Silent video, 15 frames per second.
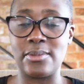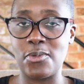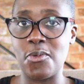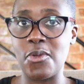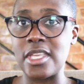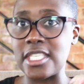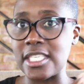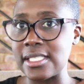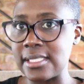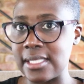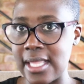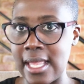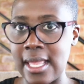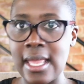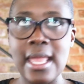We were just
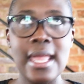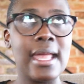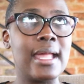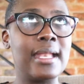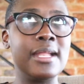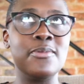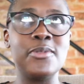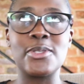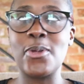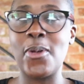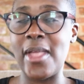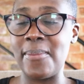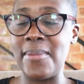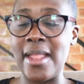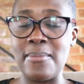there, and then we saw
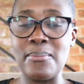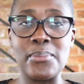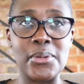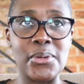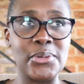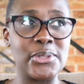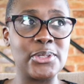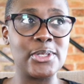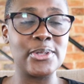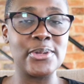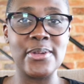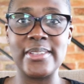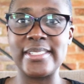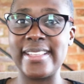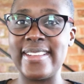Urban Blue
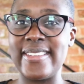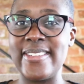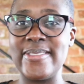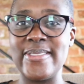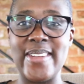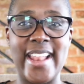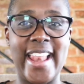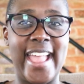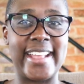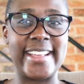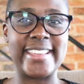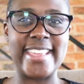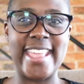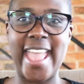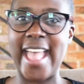Studios, and then we were
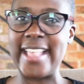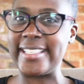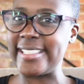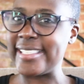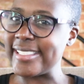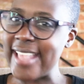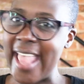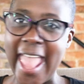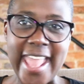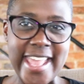like, yes,